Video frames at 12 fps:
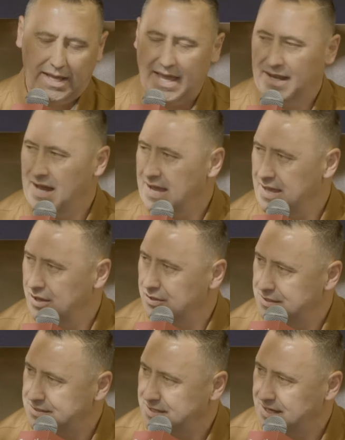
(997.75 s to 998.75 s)
NIL
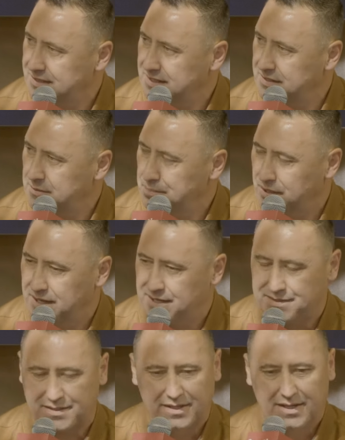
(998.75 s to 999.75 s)
has kicked into
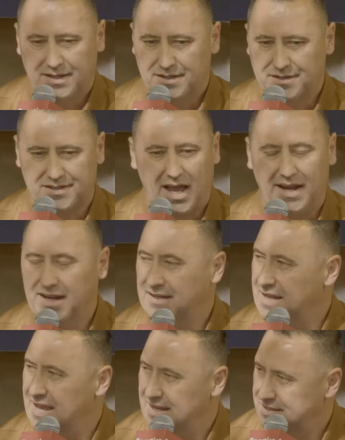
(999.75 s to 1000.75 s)
place. Signing
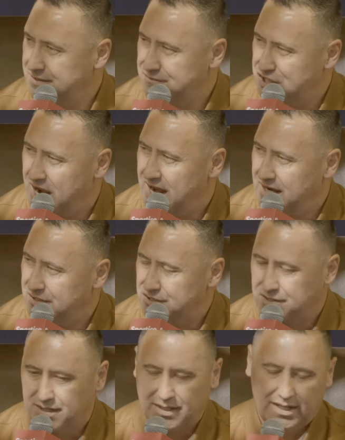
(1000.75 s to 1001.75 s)
days have
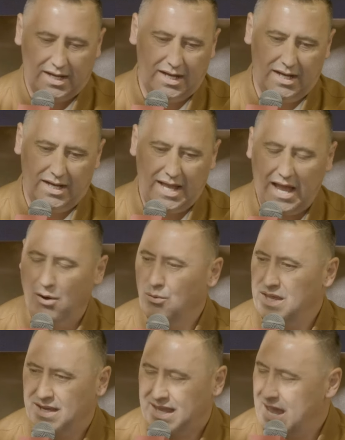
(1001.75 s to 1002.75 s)
changed. How
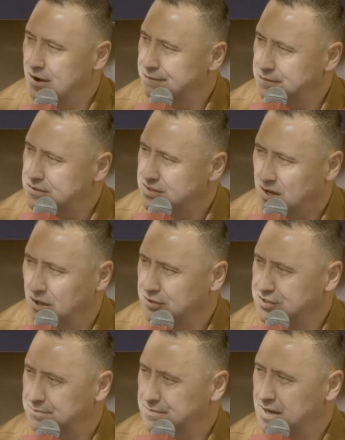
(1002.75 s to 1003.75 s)
we account for
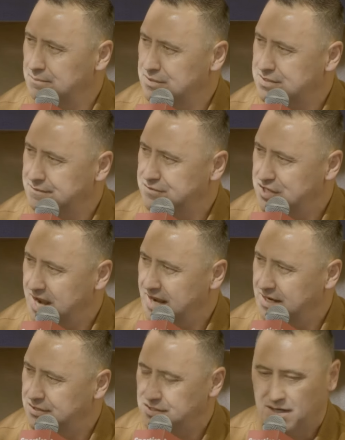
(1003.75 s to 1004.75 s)
scholarship numbers have
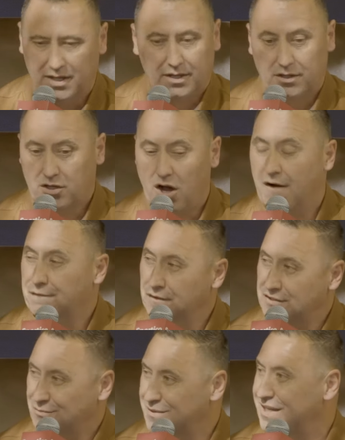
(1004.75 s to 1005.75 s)
changed.
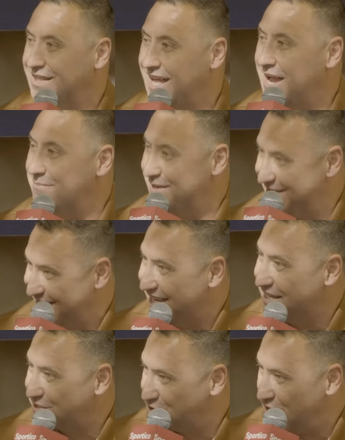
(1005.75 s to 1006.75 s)
Conference realignment
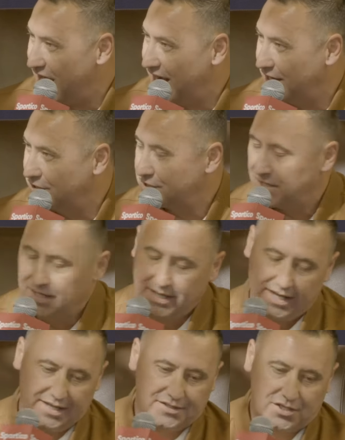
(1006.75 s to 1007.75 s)
has changed,
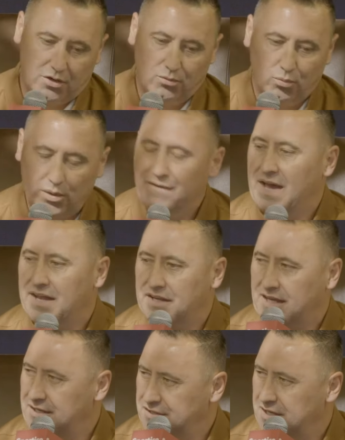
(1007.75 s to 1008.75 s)
and so we've had to
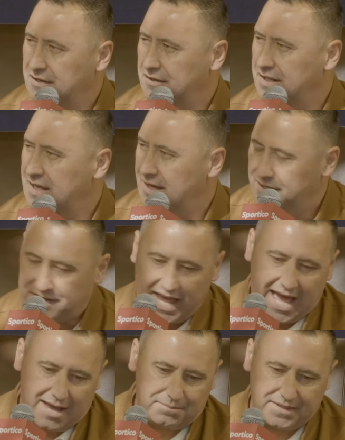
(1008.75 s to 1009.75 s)
continually
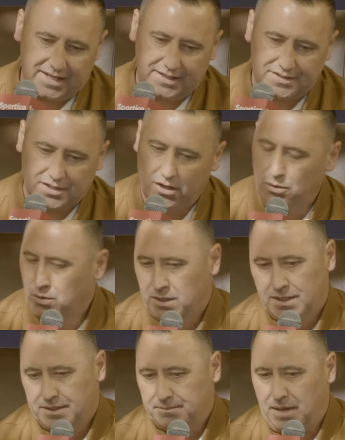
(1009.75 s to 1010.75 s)
adapt. And so
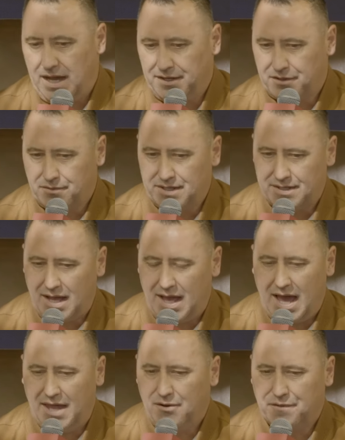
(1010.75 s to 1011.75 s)
my degree,
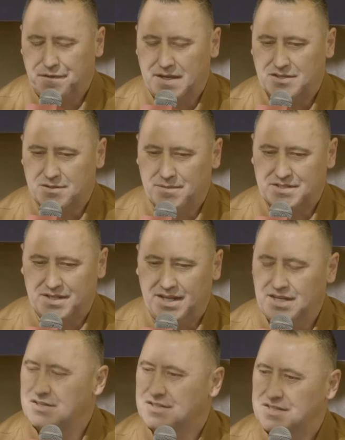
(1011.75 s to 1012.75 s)
I don't think so much that
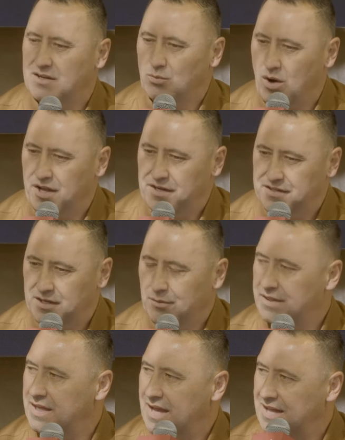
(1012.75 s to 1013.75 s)
he just didn't want to deal
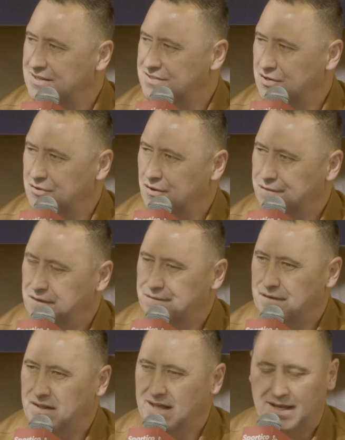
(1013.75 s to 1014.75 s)
with it. I just don't know if he
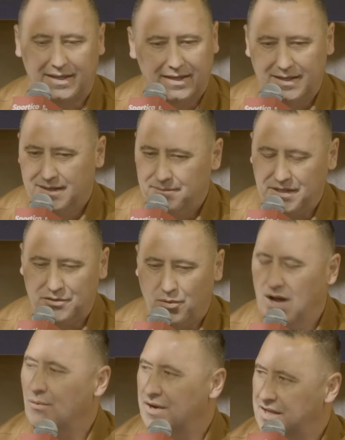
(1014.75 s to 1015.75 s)
felt like, man, do
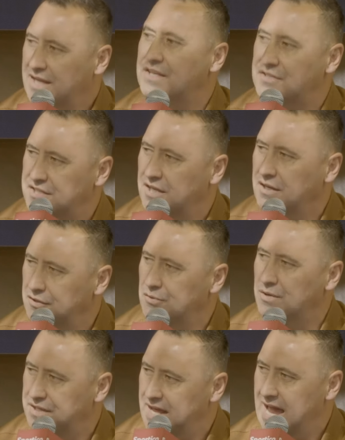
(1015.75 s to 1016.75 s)
I want to continue
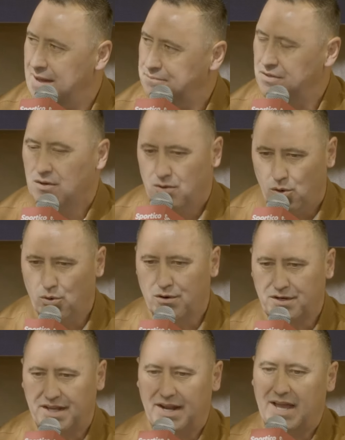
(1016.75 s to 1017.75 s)
to adapt,
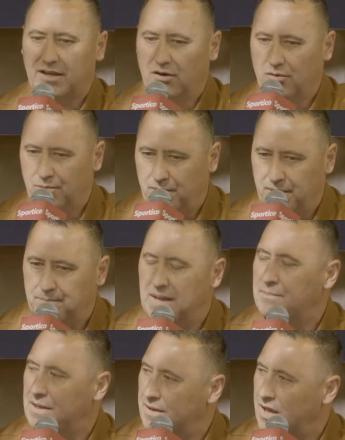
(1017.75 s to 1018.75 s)
or can I go
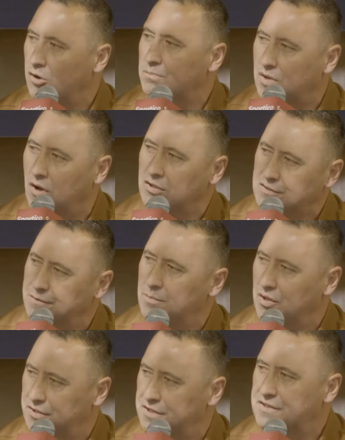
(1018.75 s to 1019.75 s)
maybe help college
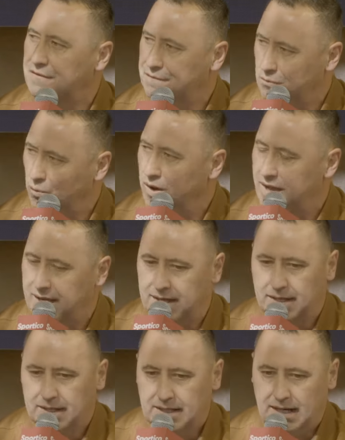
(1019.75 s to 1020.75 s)
football in a different way,